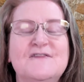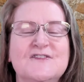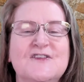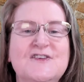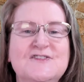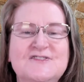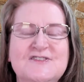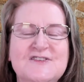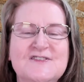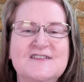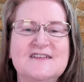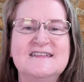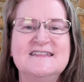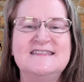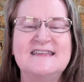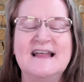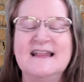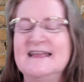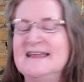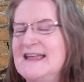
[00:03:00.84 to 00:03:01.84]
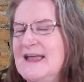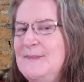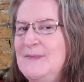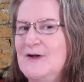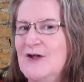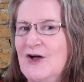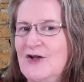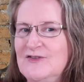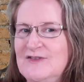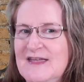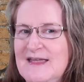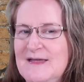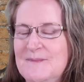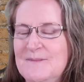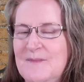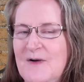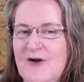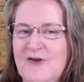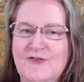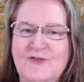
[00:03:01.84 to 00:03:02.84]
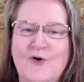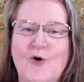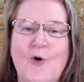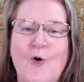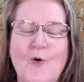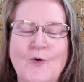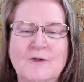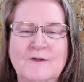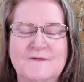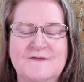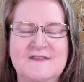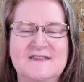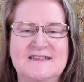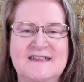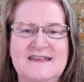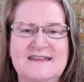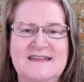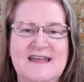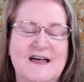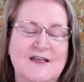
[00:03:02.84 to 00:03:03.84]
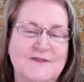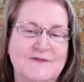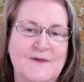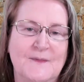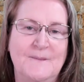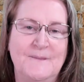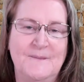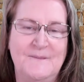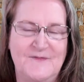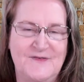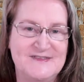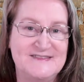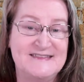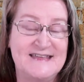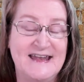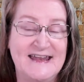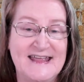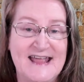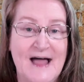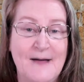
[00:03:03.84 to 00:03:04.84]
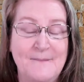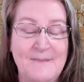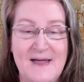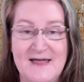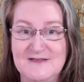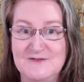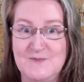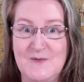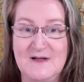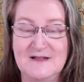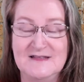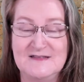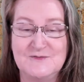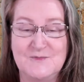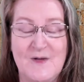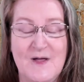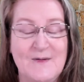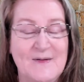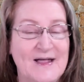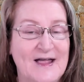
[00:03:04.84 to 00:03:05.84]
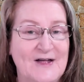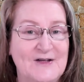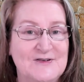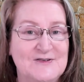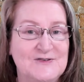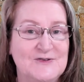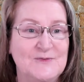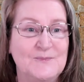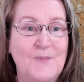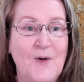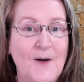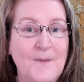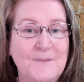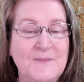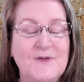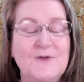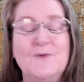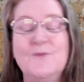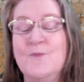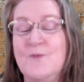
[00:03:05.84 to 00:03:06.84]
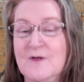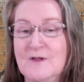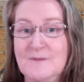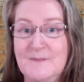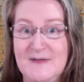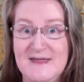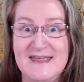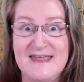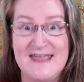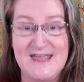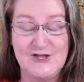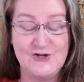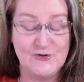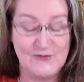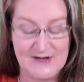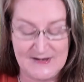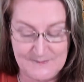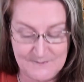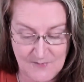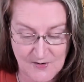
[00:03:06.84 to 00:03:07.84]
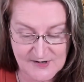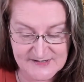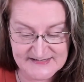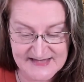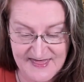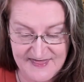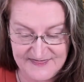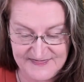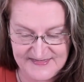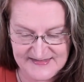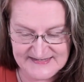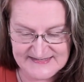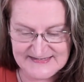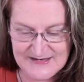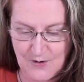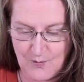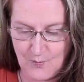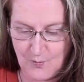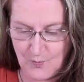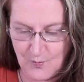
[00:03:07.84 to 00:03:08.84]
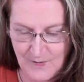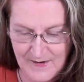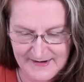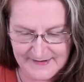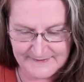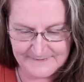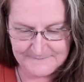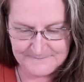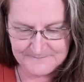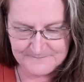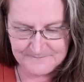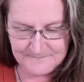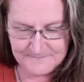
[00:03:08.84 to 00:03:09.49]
for those of you that are selling, keep an eye on your inbox. All of the details for setting up as well as where we're going to pop you will be in your inbox this week.